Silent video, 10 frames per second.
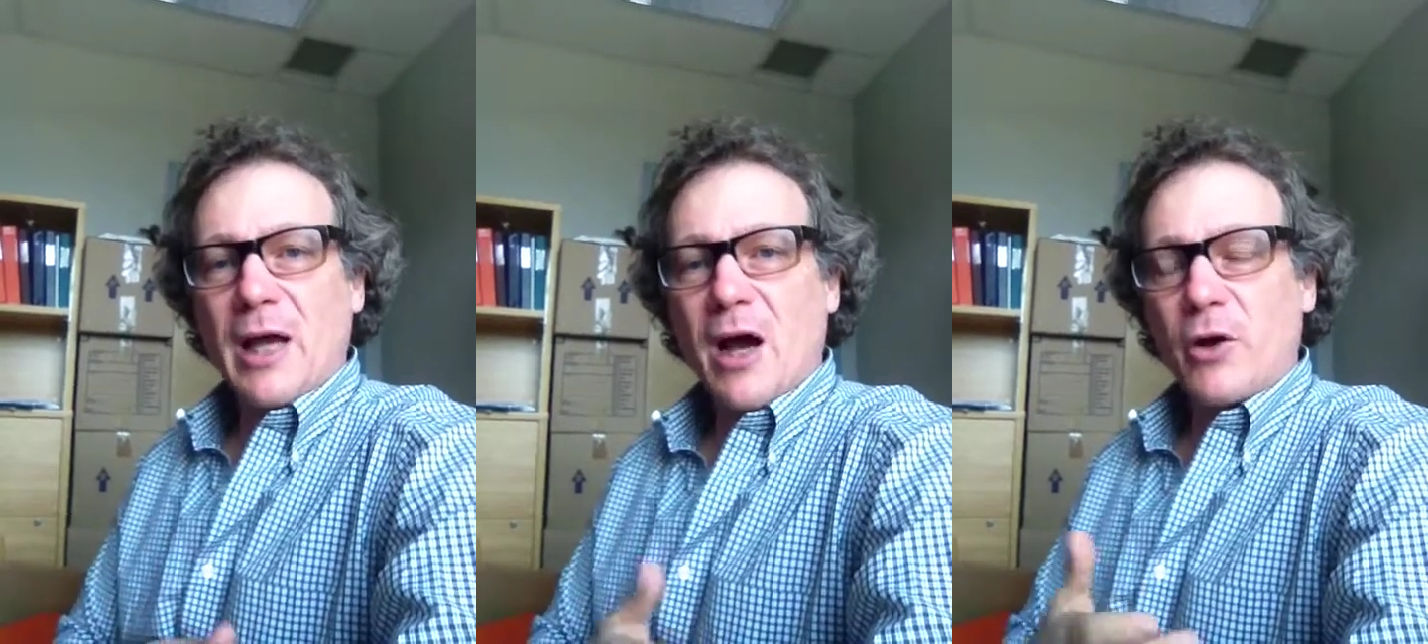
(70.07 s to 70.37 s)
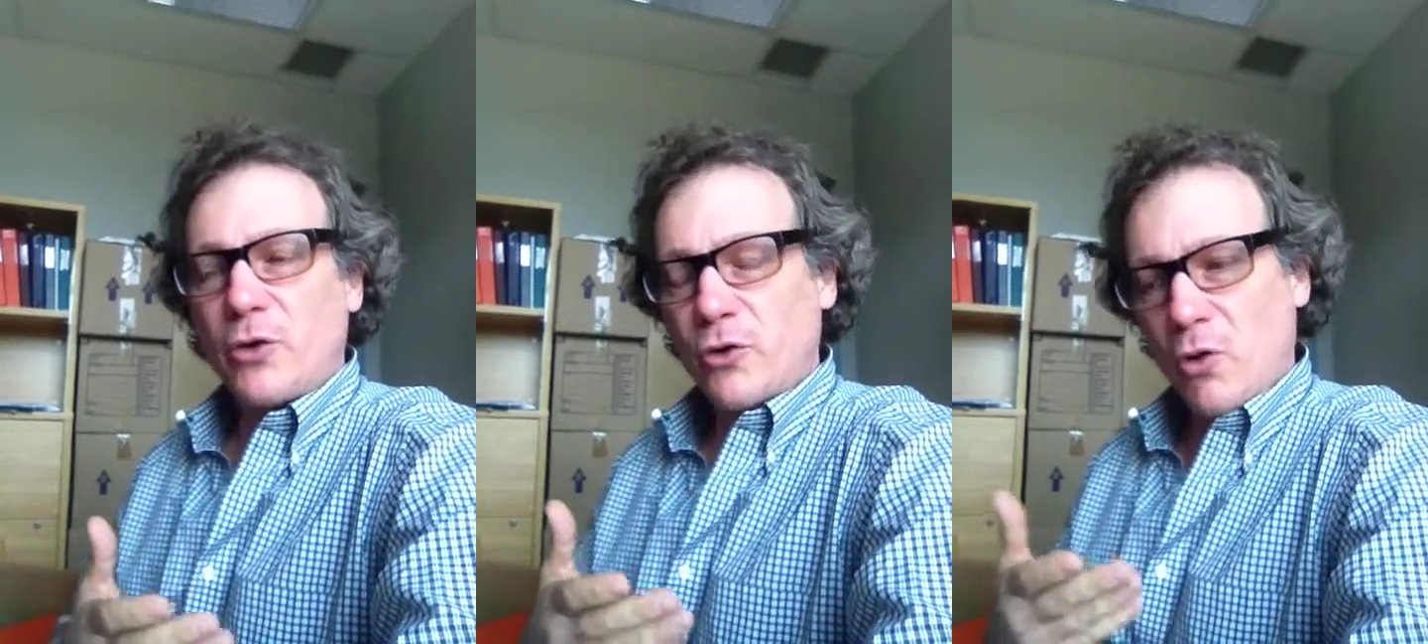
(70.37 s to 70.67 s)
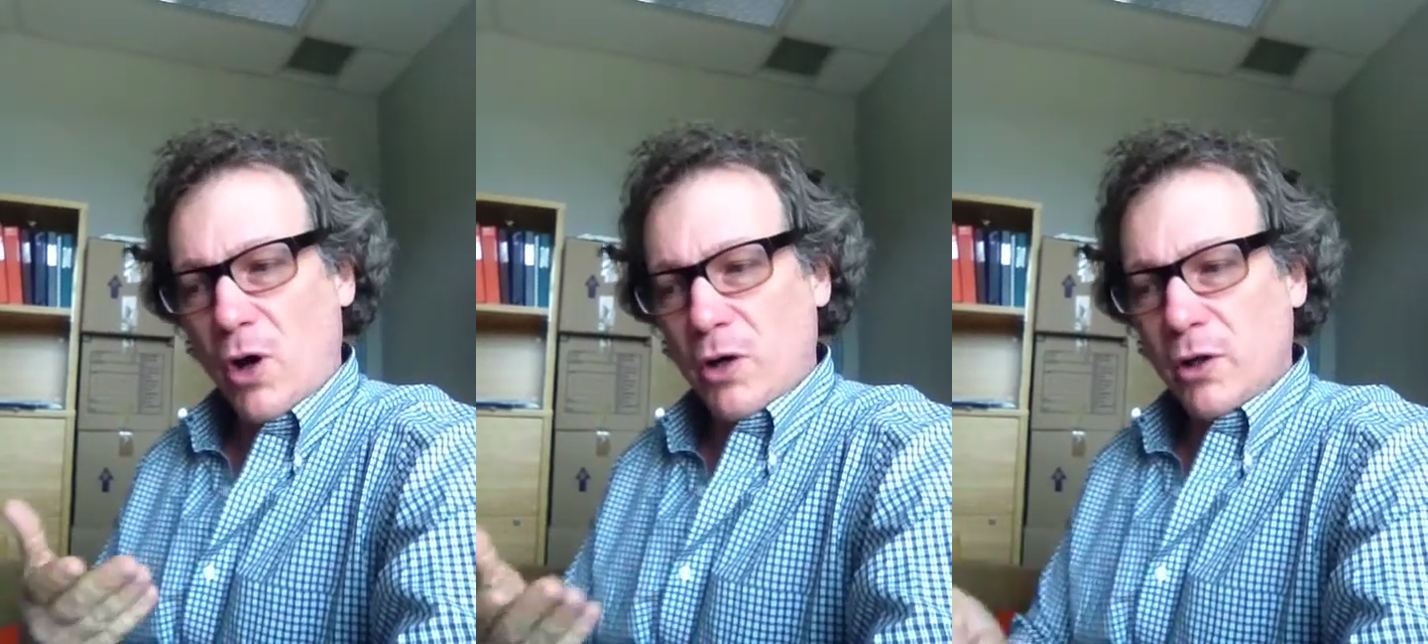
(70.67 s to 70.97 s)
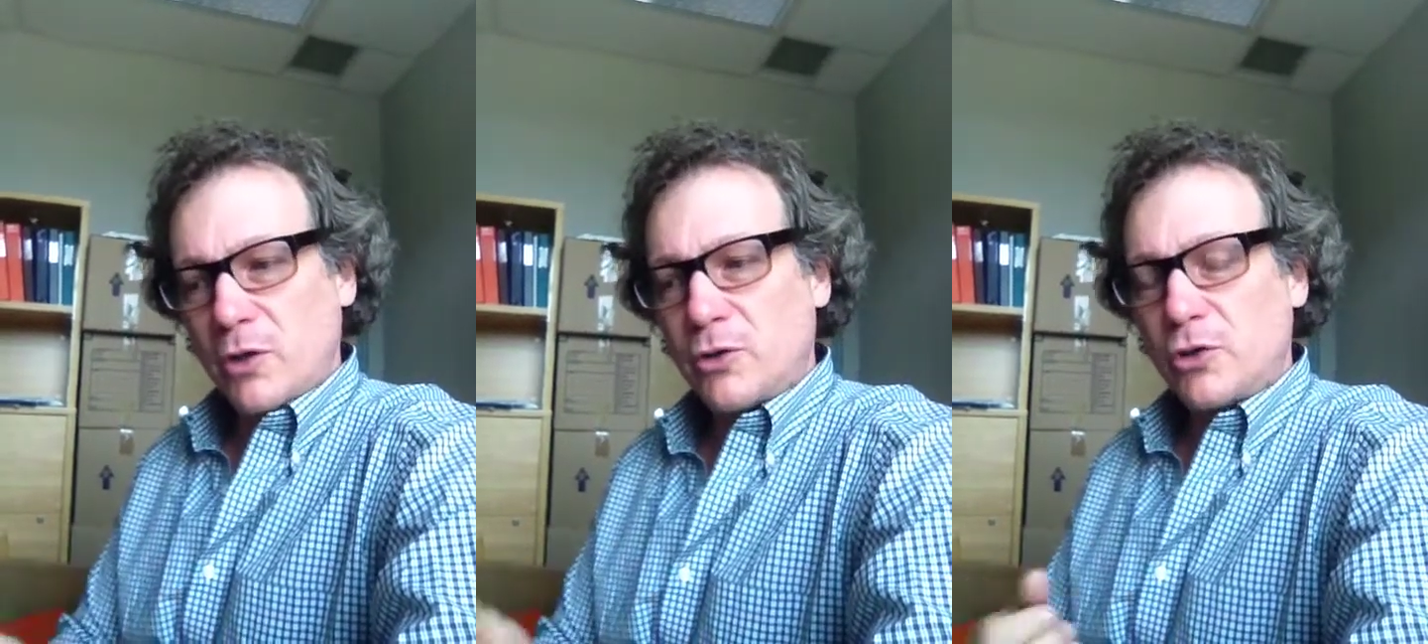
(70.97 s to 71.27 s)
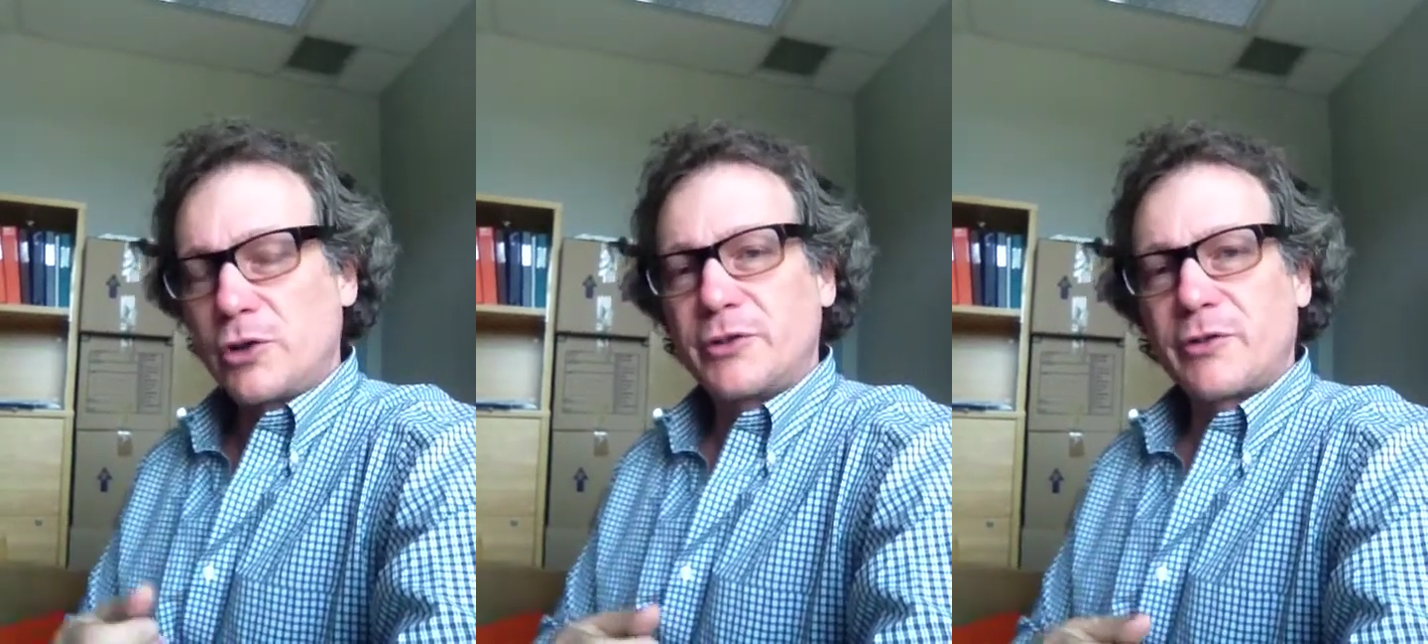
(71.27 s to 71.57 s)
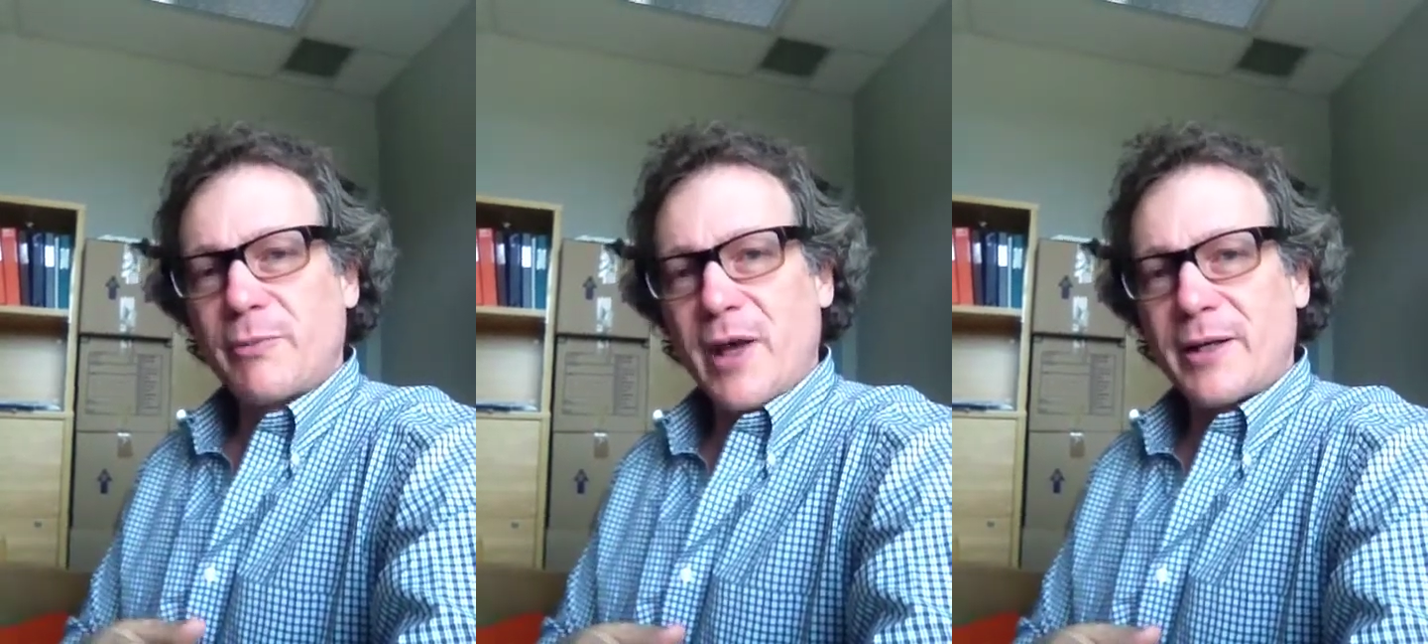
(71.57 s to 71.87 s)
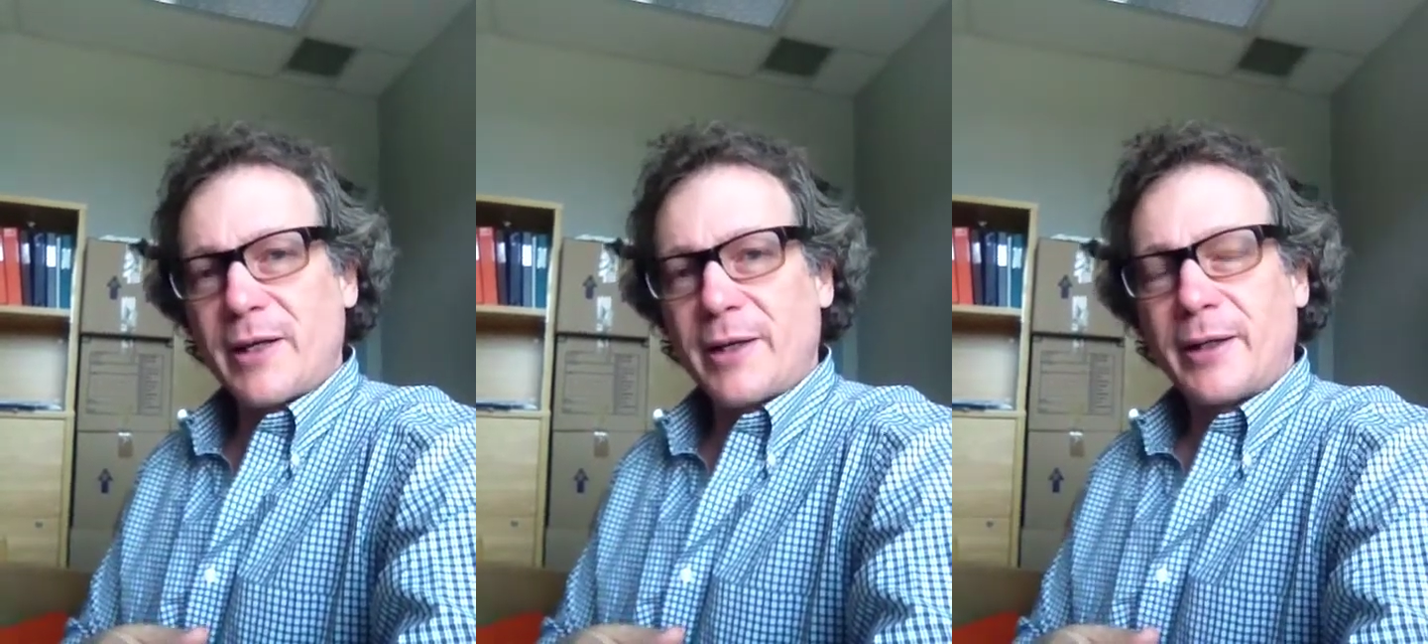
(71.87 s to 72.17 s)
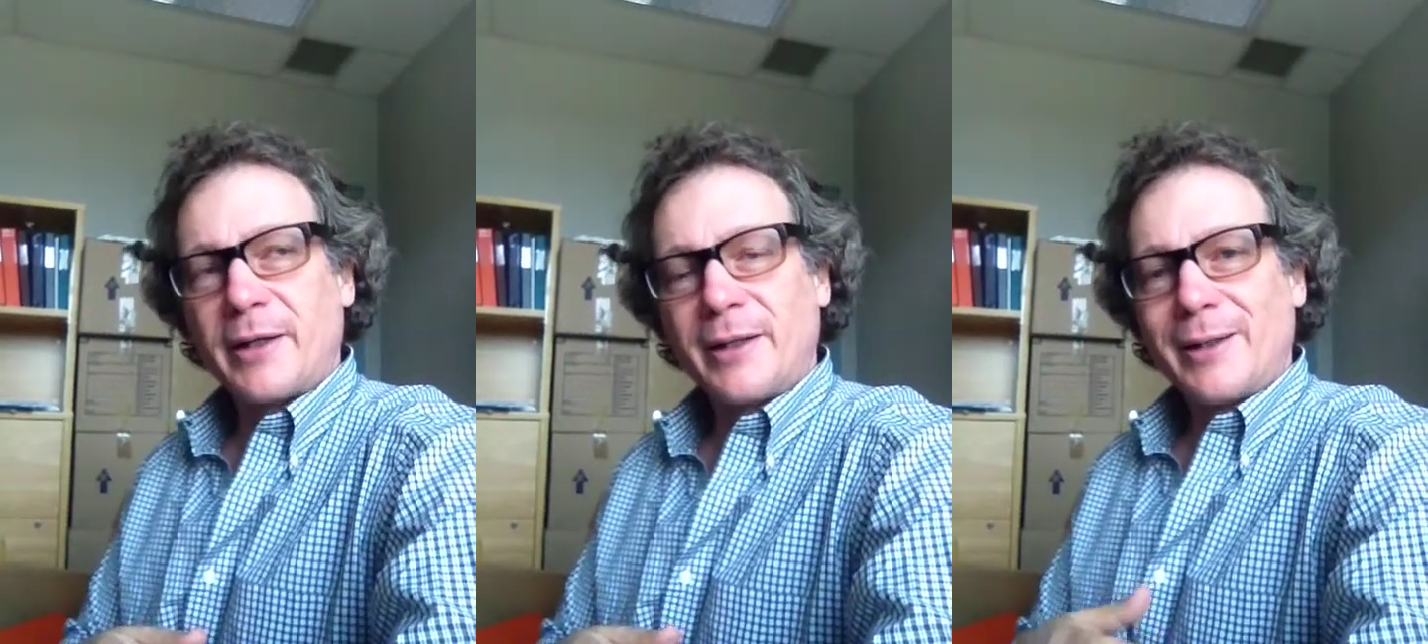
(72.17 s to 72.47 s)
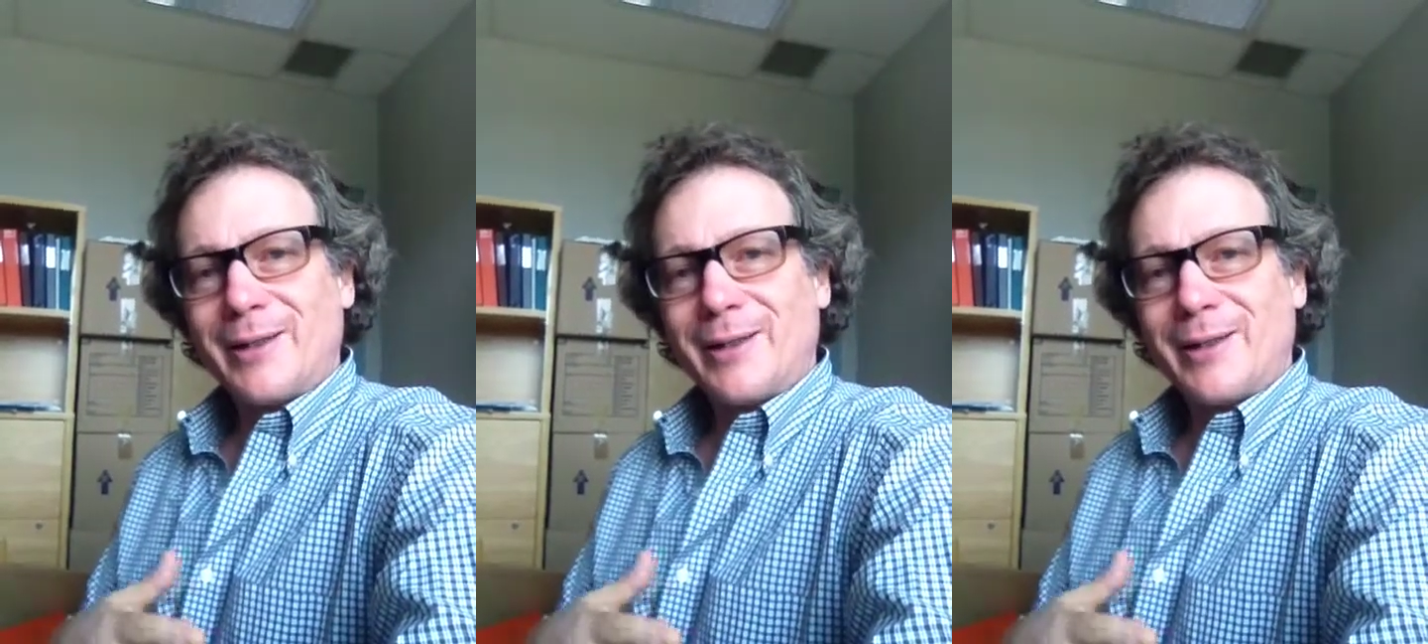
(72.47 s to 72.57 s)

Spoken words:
how you draw conclusions from that data.